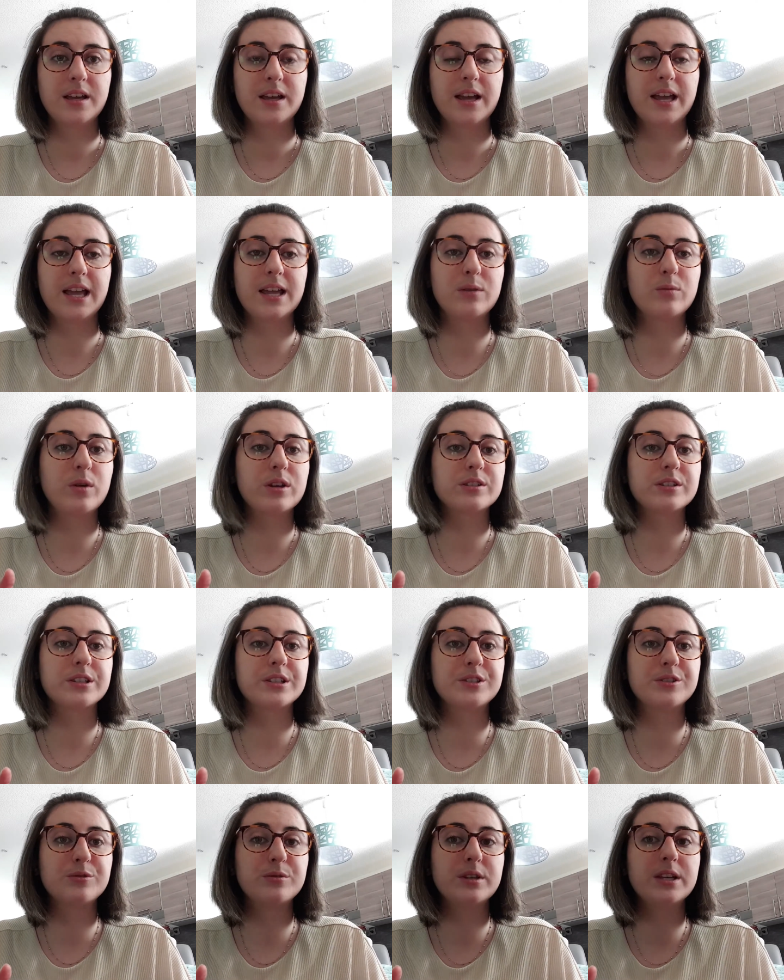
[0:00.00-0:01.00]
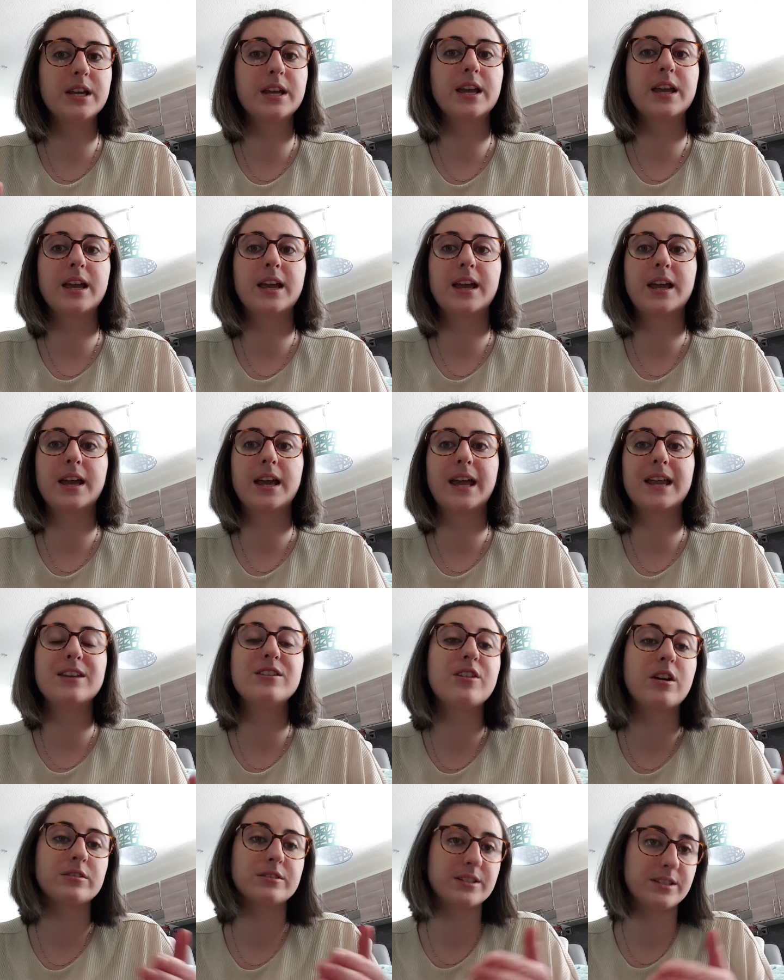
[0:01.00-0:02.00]
in one country and
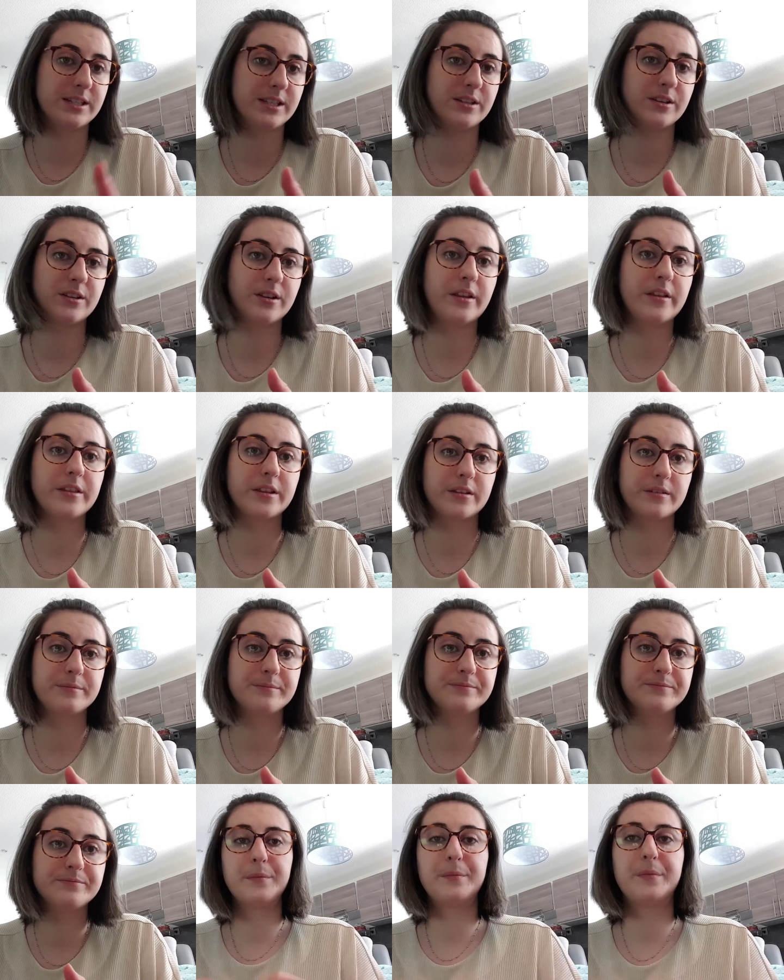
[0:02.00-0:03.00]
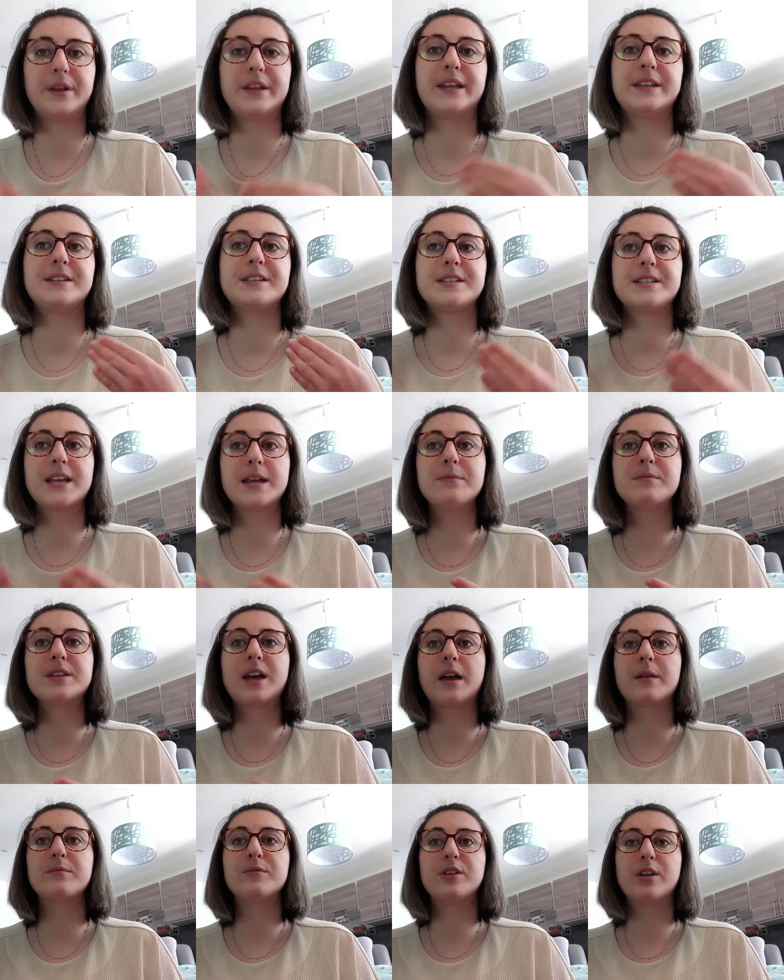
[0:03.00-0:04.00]
not in another. But at the same
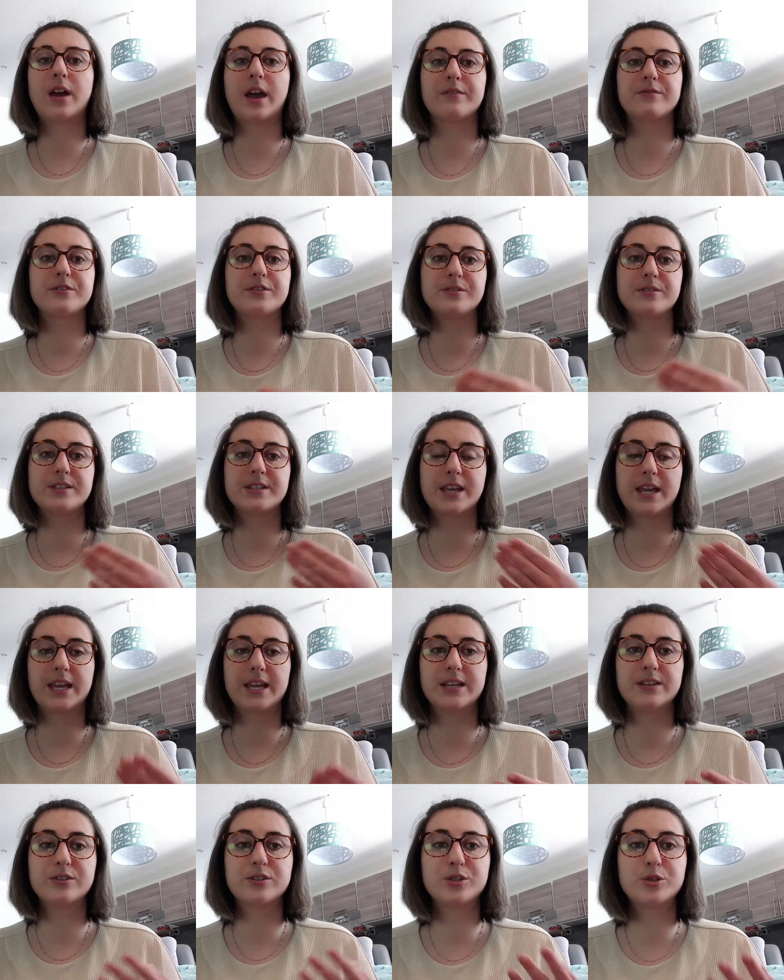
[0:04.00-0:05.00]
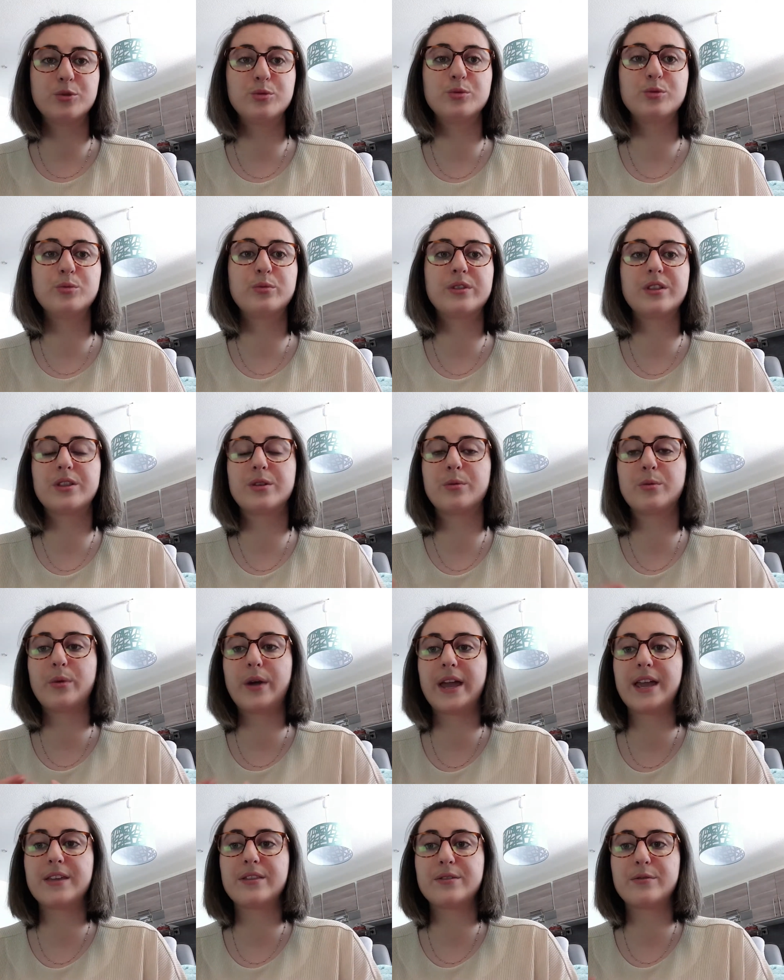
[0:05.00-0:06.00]
time, you have to stay in tune with the
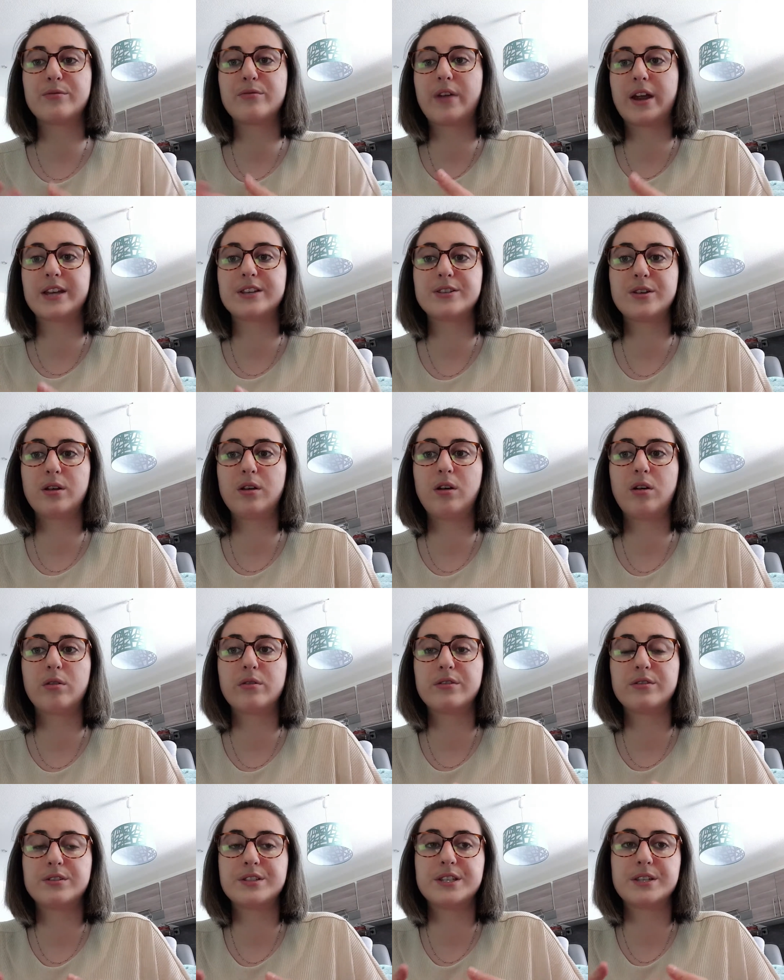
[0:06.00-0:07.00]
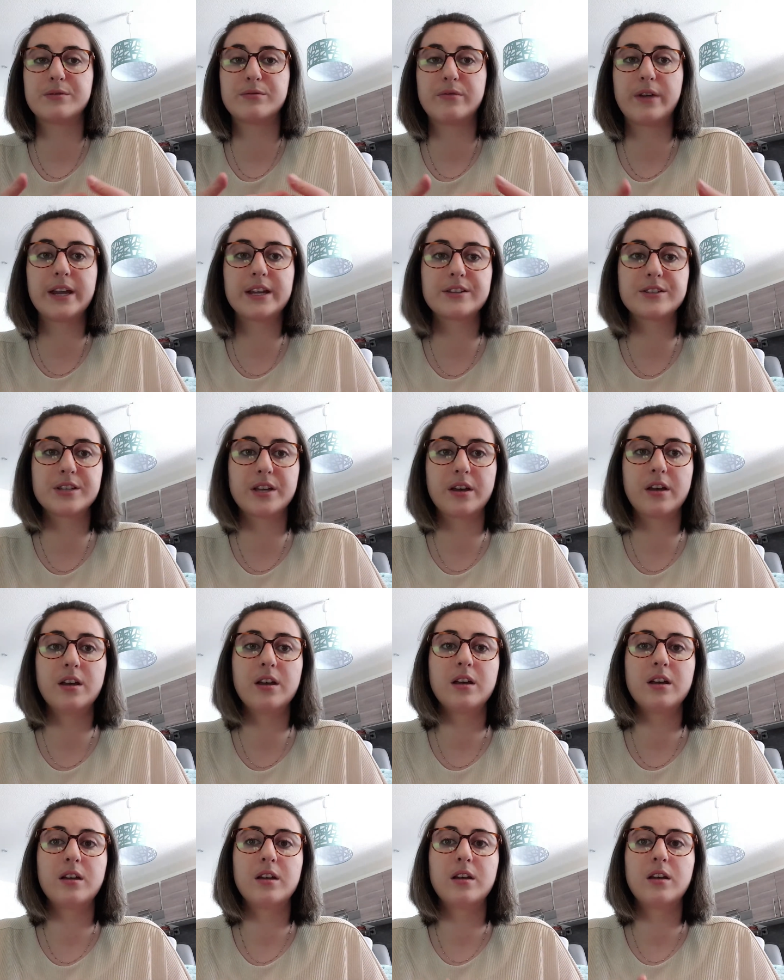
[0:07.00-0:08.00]
way the writer or the director
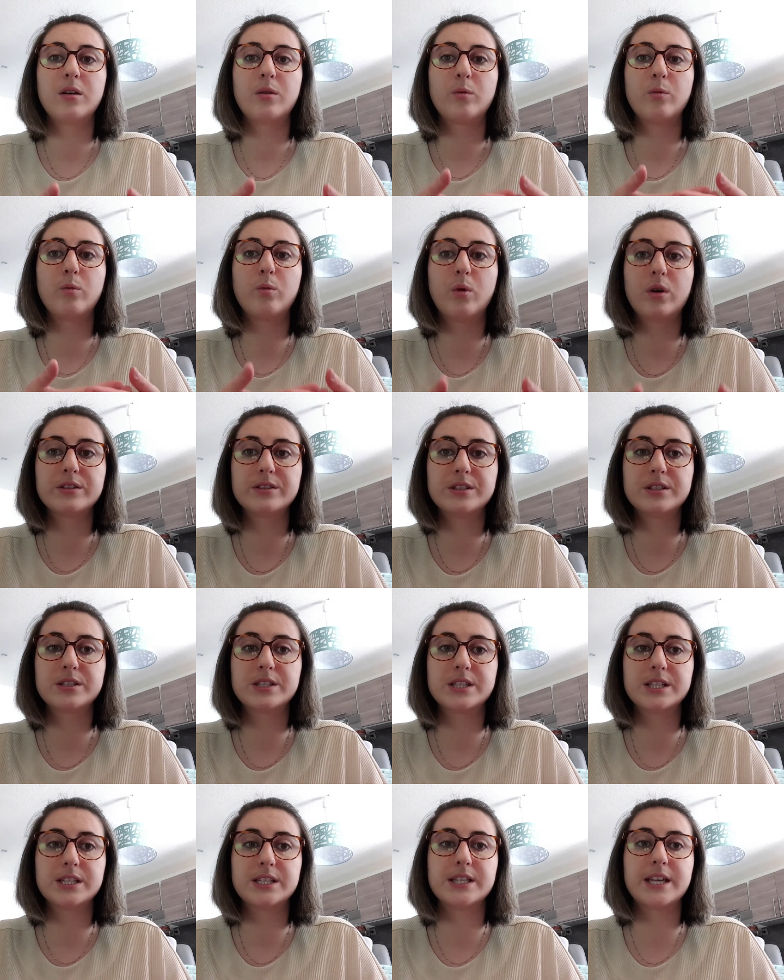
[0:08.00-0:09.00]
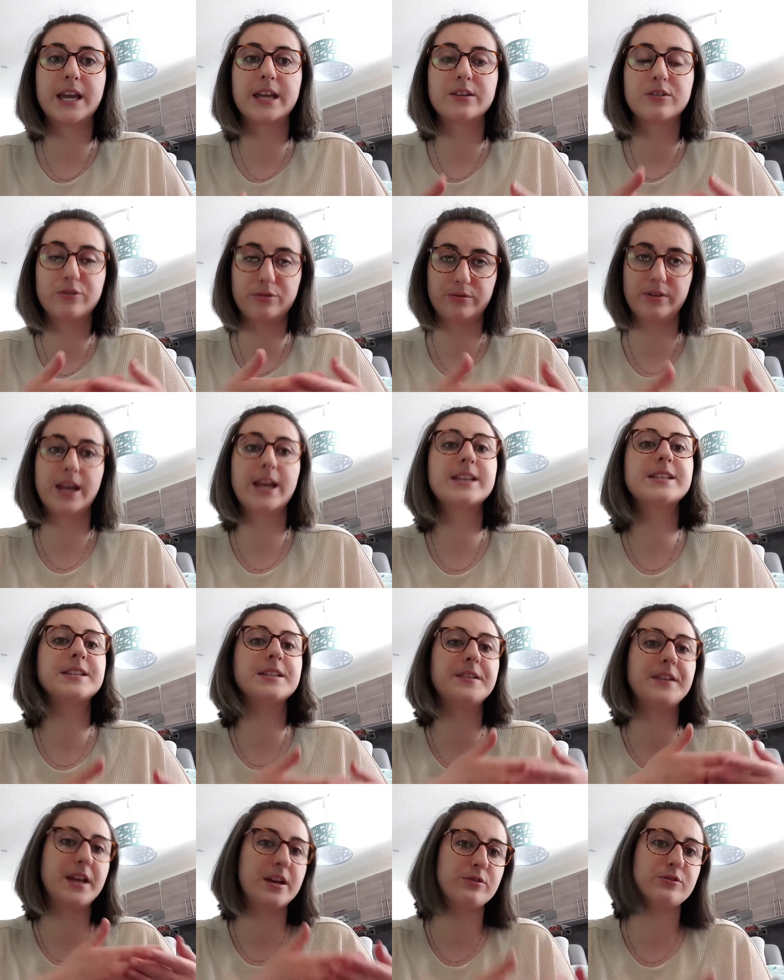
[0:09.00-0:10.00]
wanted and
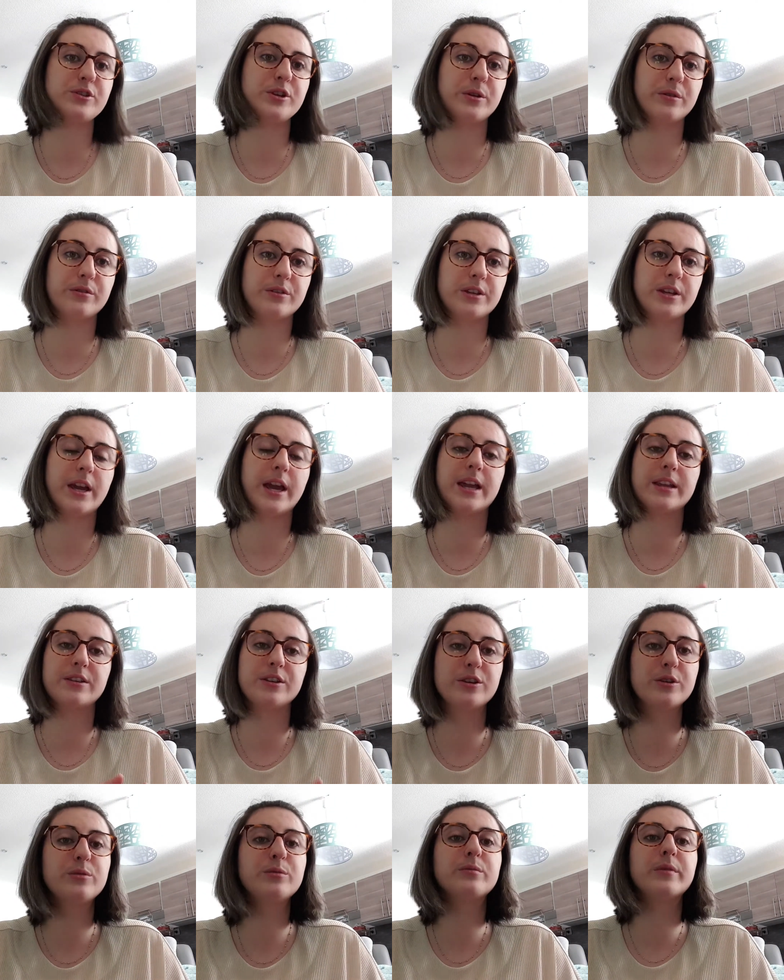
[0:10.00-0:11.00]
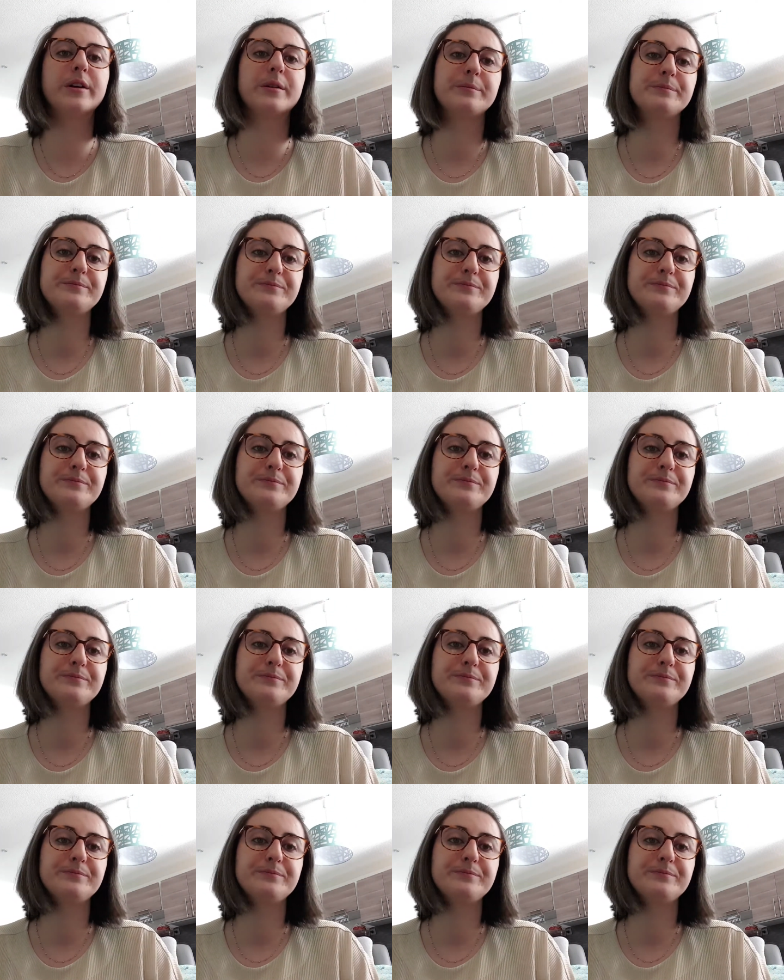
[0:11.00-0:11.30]
created their joke and humor.